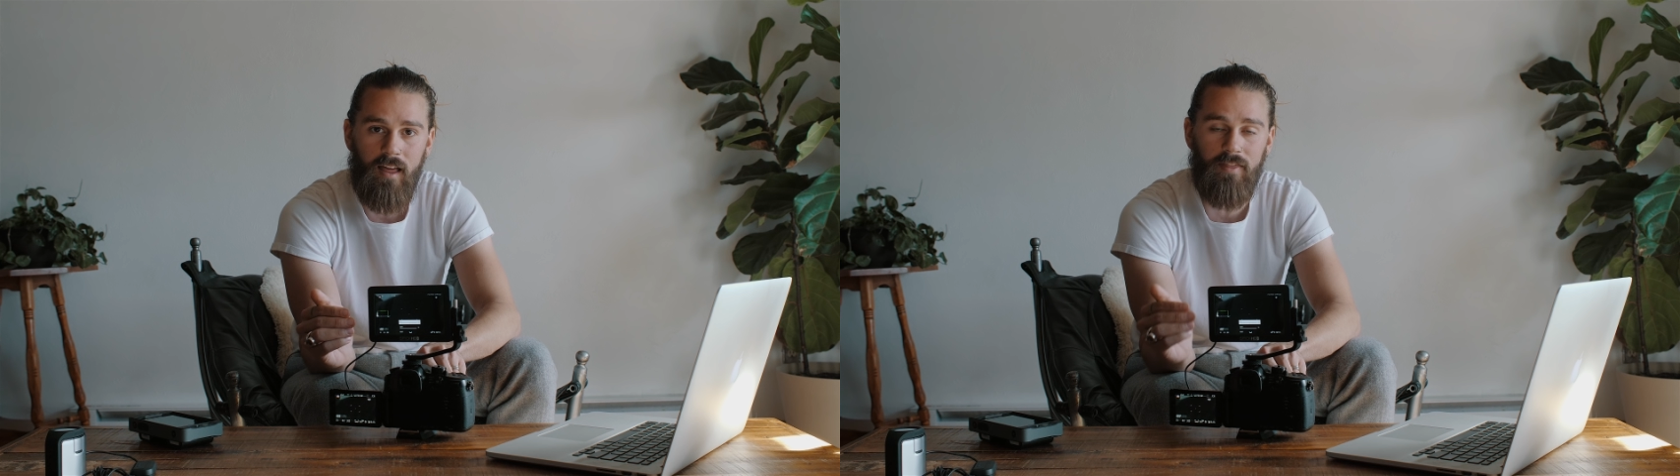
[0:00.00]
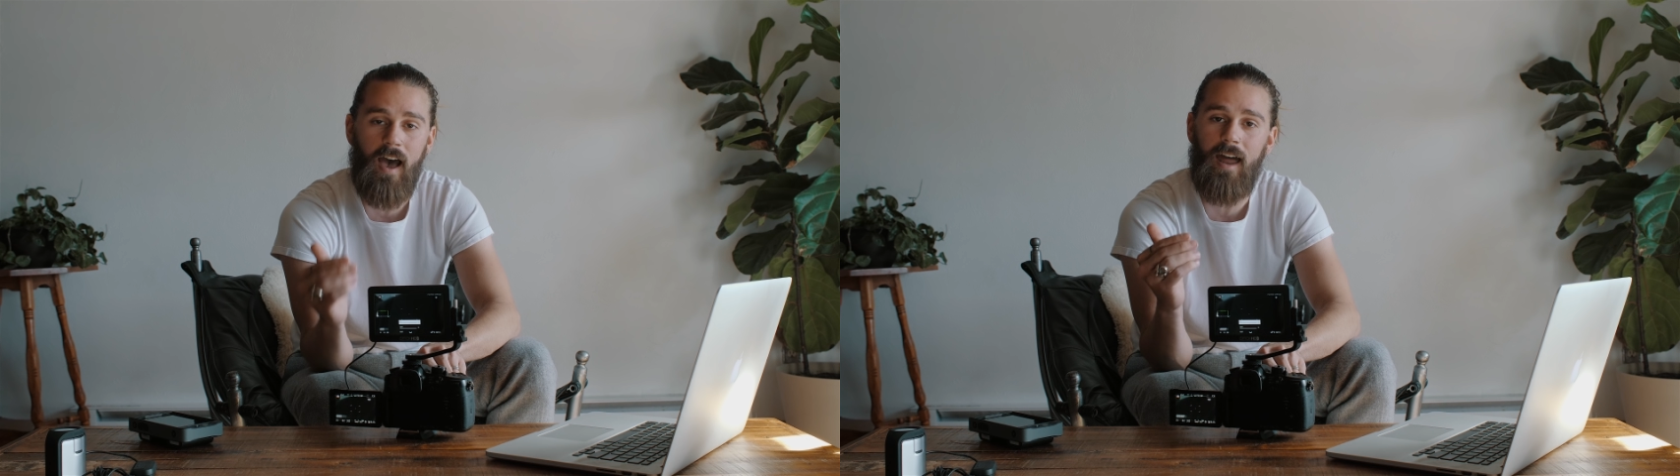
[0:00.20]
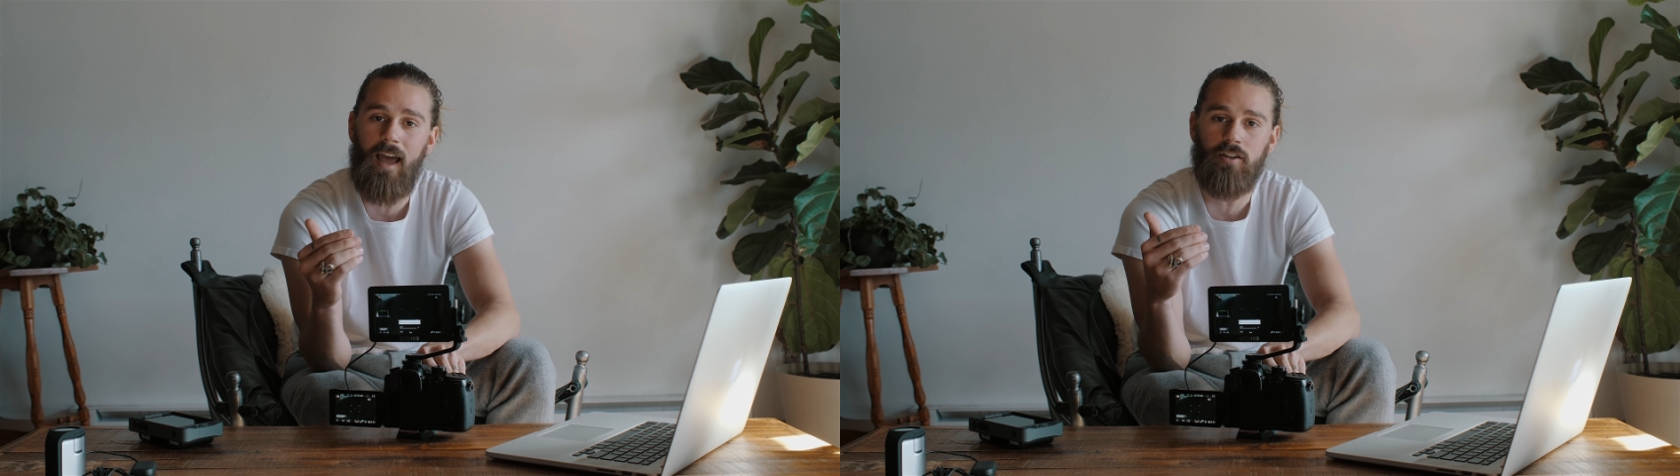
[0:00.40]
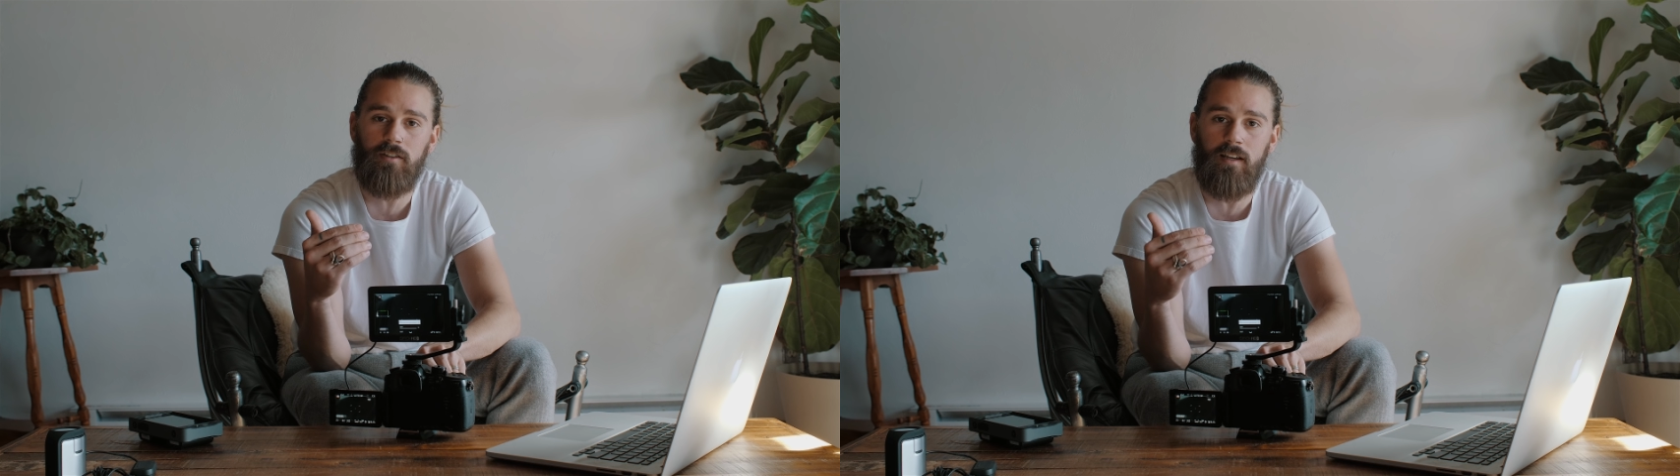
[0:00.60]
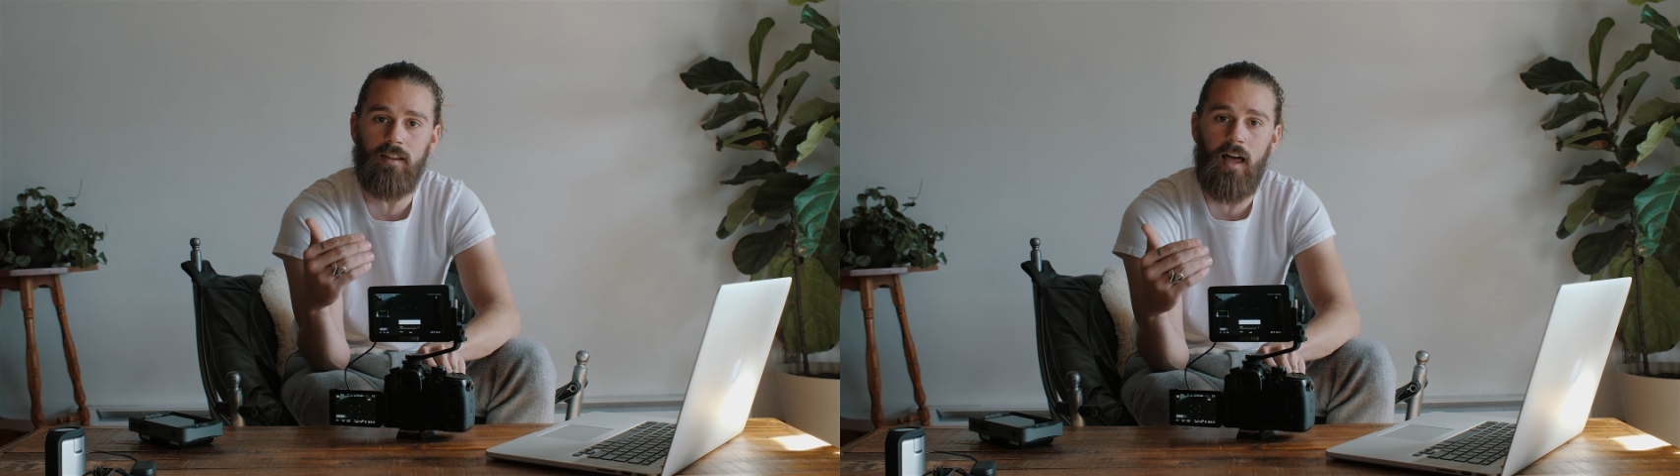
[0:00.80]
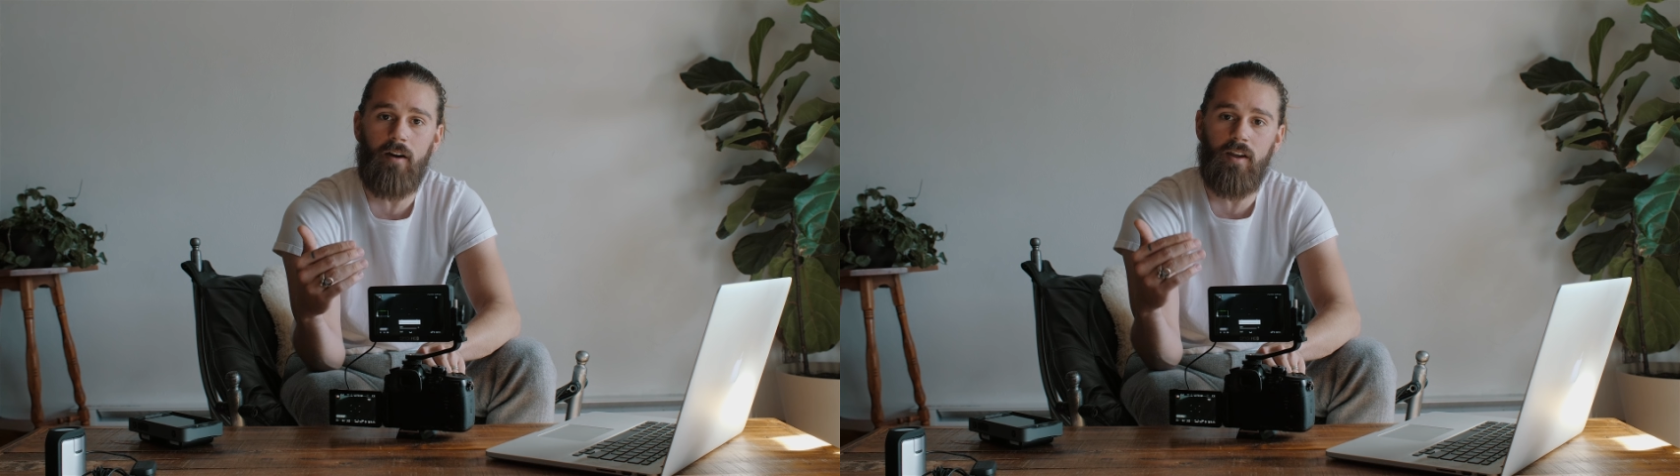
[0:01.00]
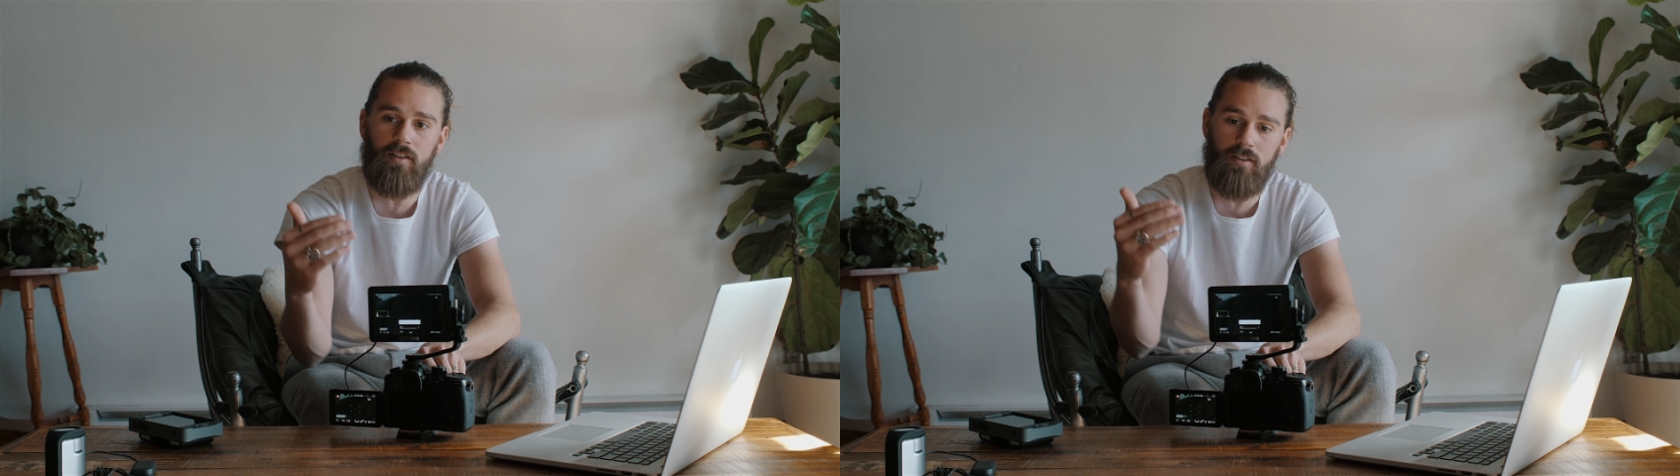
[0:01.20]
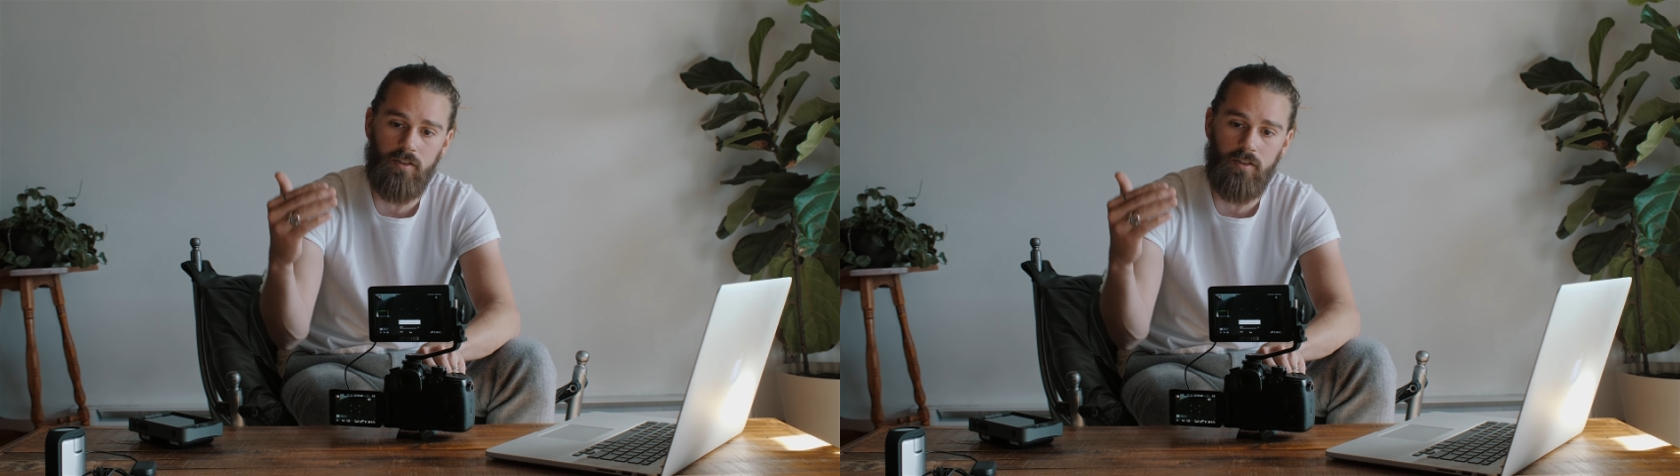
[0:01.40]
that actually allowed us